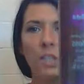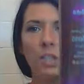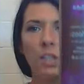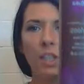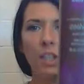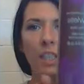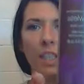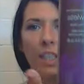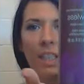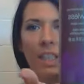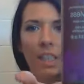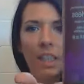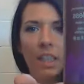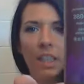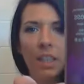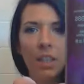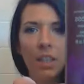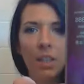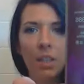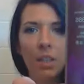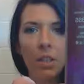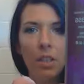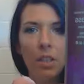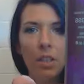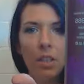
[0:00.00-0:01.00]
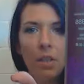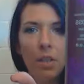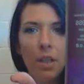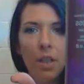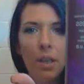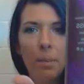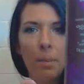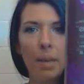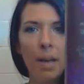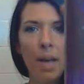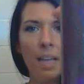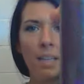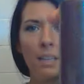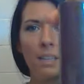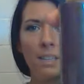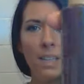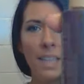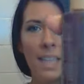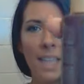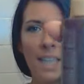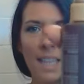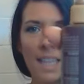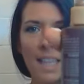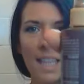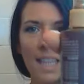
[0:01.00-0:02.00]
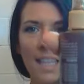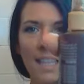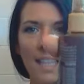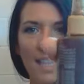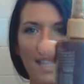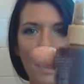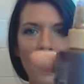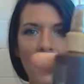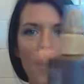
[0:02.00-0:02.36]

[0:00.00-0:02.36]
it looks like. You get a bottle like this.